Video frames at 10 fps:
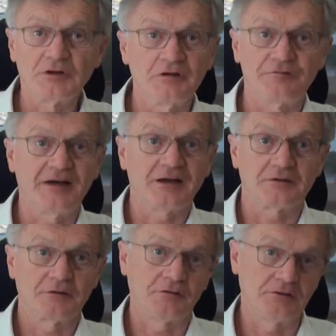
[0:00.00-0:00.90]
in fact
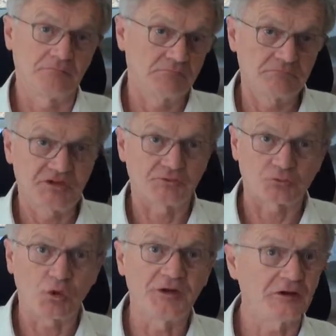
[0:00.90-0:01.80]

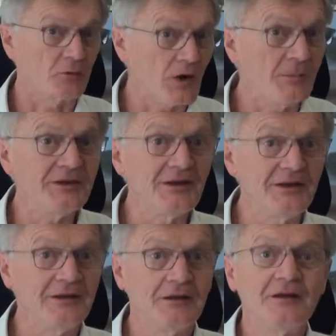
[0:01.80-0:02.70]
destroying
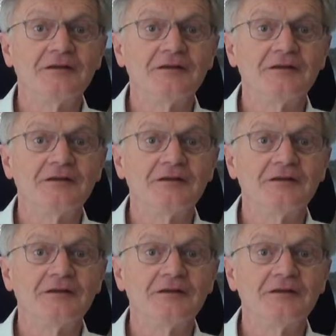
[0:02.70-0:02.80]
rapidly